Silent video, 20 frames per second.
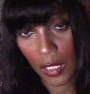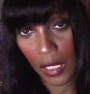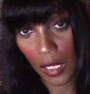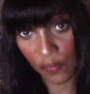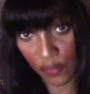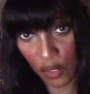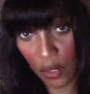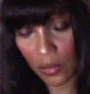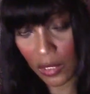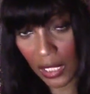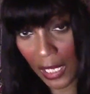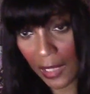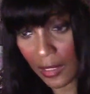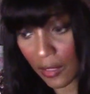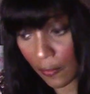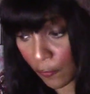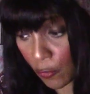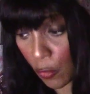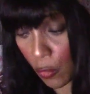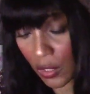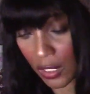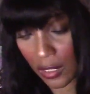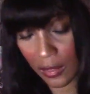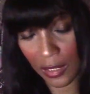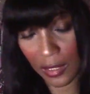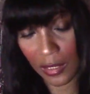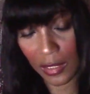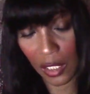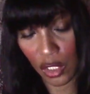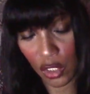If you take the fall in
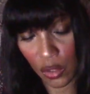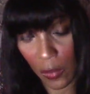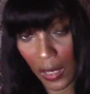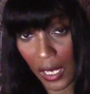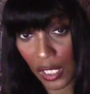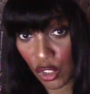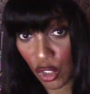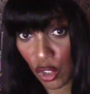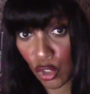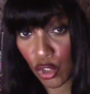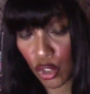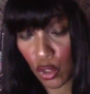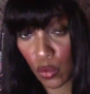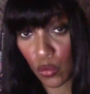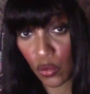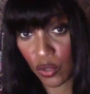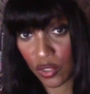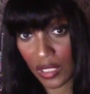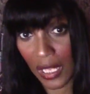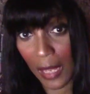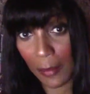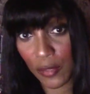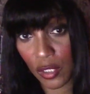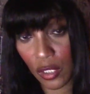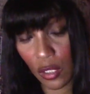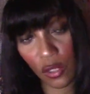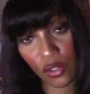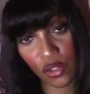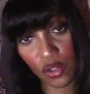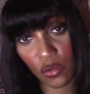this situation, you will
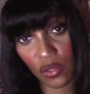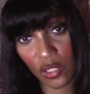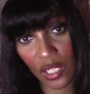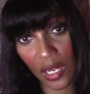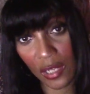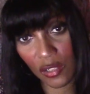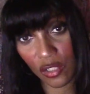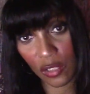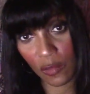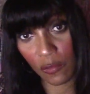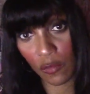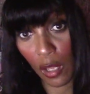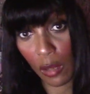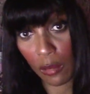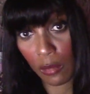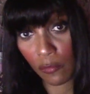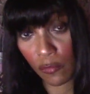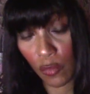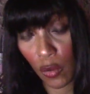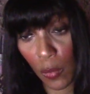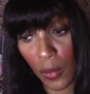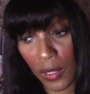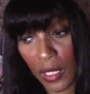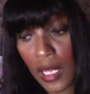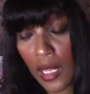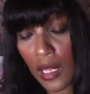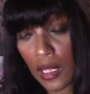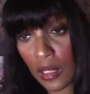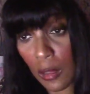sabotage your chances of going forward.